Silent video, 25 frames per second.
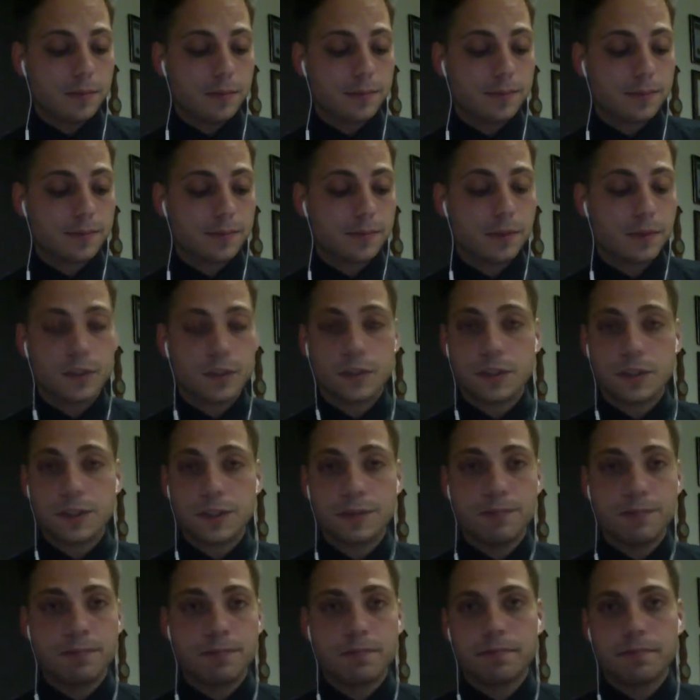
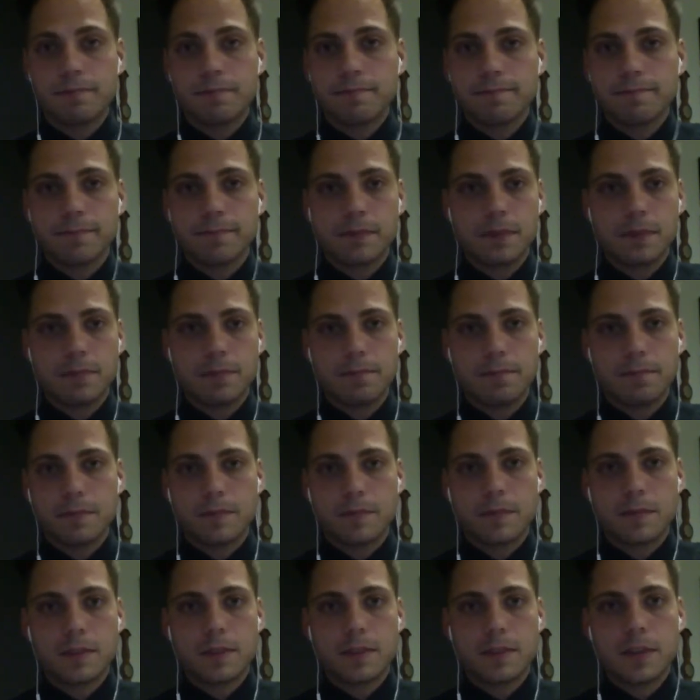So
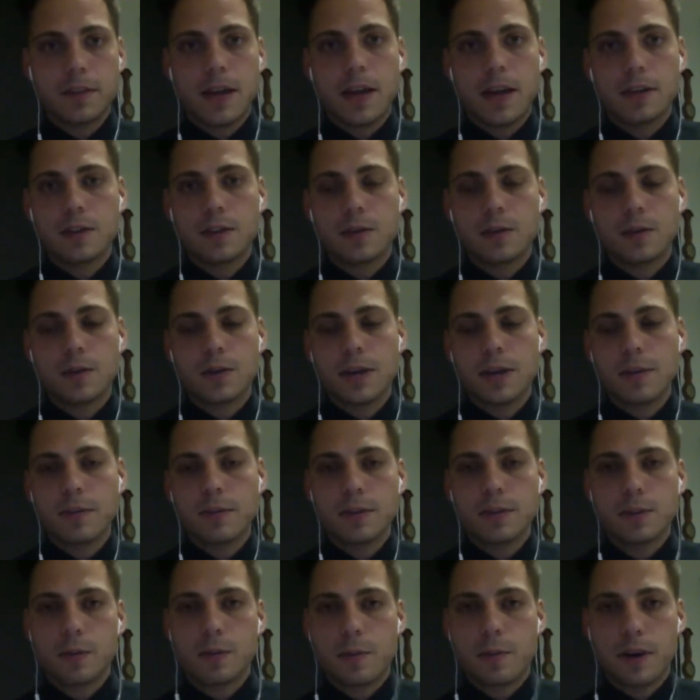start talking
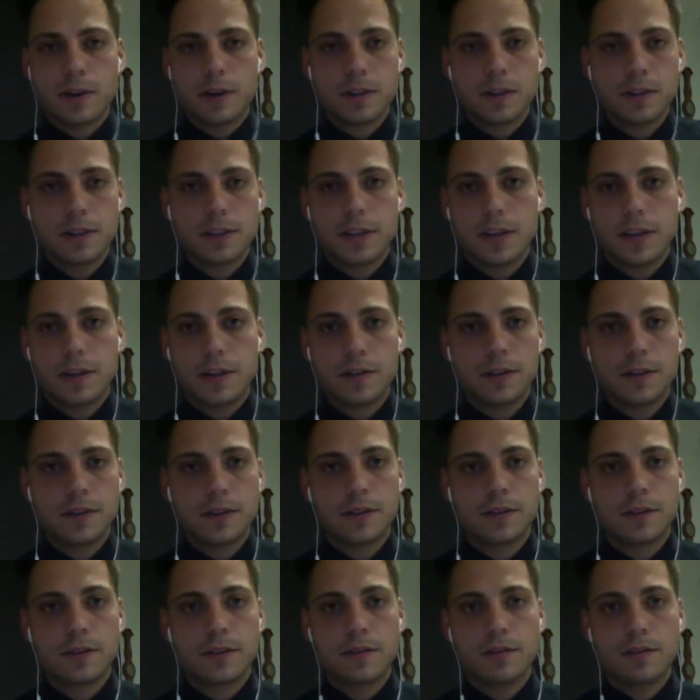amongst
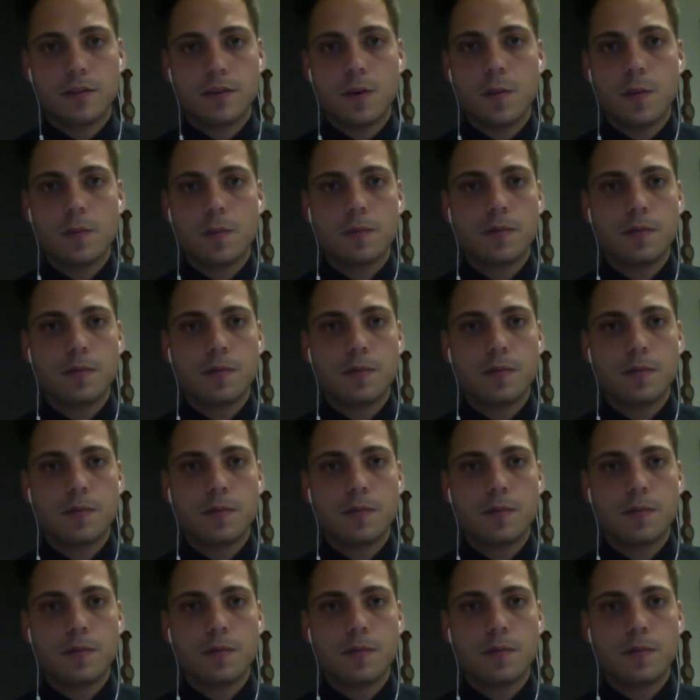yourselves, form